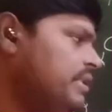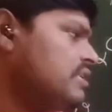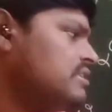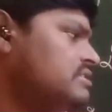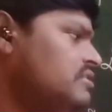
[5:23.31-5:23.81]

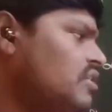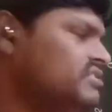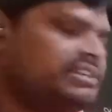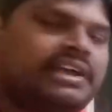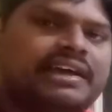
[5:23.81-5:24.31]
because
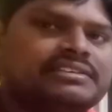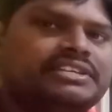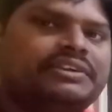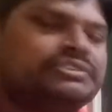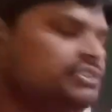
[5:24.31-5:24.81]
oxygen has
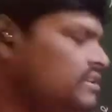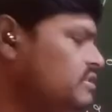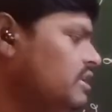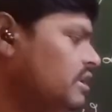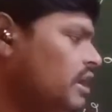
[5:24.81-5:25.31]
negative charge,